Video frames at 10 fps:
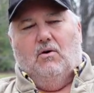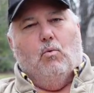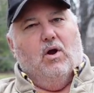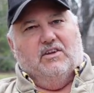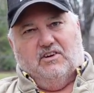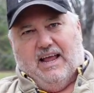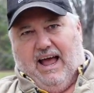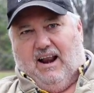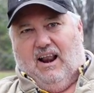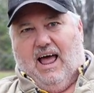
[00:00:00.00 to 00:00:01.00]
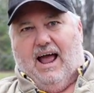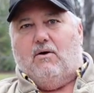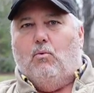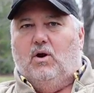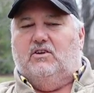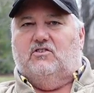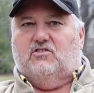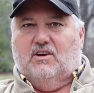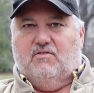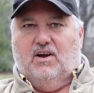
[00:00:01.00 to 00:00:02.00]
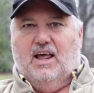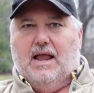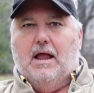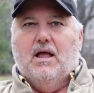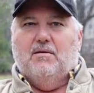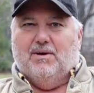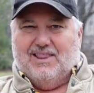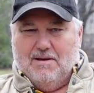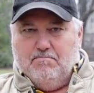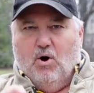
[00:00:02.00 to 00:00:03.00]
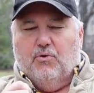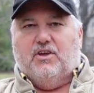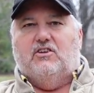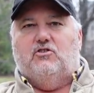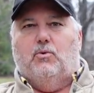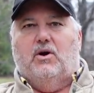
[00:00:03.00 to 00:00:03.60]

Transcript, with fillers: One is a Cadillac, one is a Chevrolet, but they both get you